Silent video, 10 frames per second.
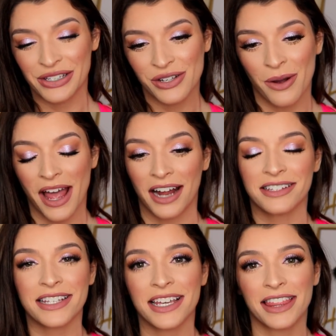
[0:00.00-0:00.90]
So I
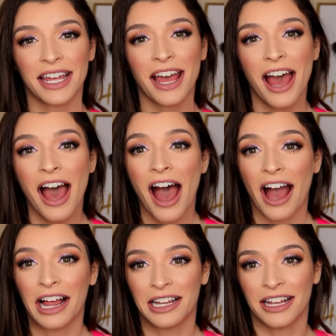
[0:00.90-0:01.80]
honestly think
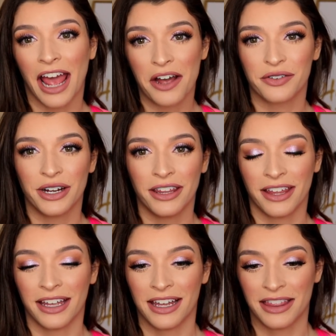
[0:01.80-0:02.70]
I like
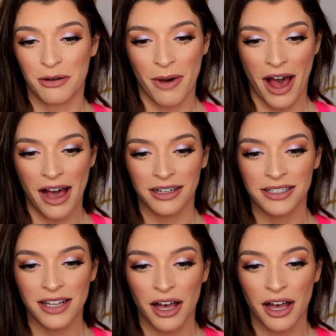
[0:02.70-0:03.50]
everything in the box.